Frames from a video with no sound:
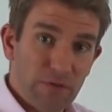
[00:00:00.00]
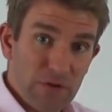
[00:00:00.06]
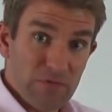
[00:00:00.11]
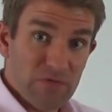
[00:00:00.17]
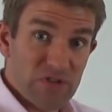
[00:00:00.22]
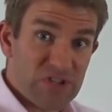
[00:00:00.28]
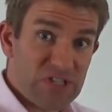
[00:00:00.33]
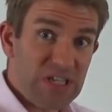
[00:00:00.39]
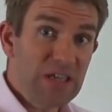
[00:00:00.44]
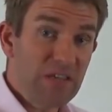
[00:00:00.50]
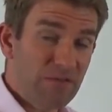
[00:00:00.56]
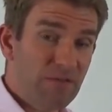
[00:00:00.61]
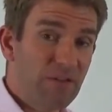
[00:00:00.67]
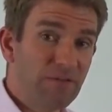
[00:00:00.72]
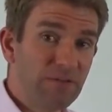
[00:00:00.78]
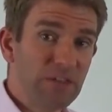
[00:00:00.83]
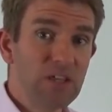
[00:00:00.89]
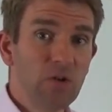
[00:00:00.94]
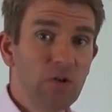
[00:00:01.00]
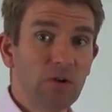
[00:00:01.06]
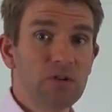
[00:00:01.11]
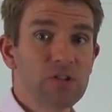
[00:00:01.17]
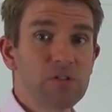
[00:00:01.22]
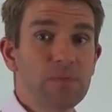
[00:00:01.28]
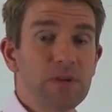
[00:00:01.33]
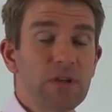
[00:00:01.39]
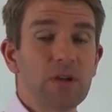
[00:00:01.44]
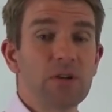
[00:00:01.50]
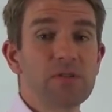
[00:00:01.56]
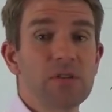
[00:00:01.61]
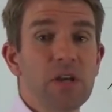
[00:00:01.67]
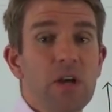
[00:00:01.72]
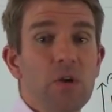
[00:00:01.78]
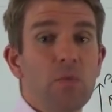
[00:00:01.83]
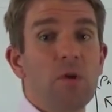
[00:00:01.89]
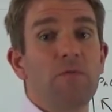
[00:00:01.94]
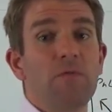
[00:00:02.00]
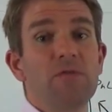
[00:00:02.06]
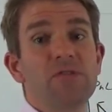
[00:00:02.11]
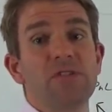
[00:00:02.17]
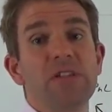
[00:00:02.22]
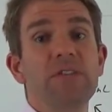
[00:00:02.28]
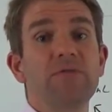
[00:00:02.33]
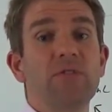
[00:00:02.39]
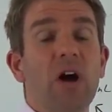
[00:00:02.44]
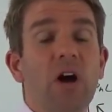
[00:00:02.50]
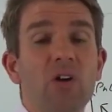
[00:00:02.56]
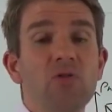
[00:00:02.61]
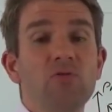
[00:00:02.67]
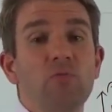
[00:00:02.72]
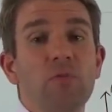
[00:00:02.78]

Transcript: We receive $50 because we've received $100.